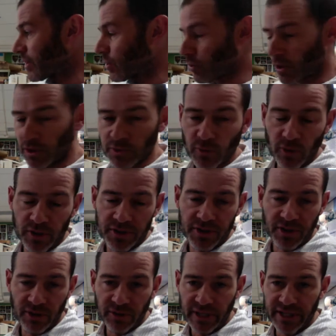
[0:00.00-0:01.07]
World War
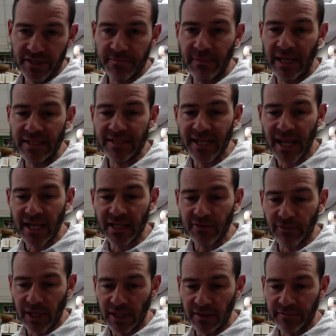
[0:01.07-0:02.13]
II it has maintained
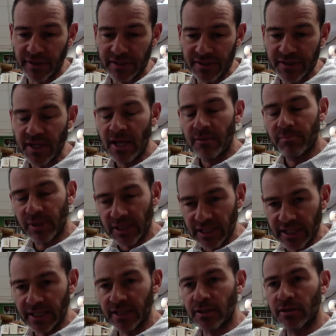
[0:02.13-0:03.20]
relevance,
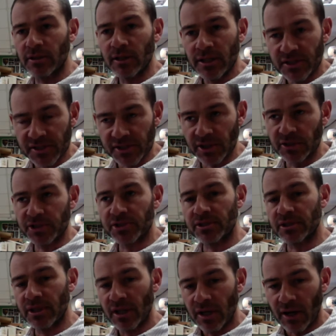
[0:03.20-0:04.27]
political,
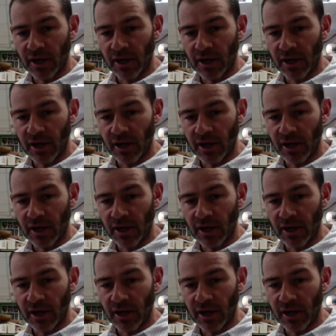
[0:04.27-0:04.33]
social,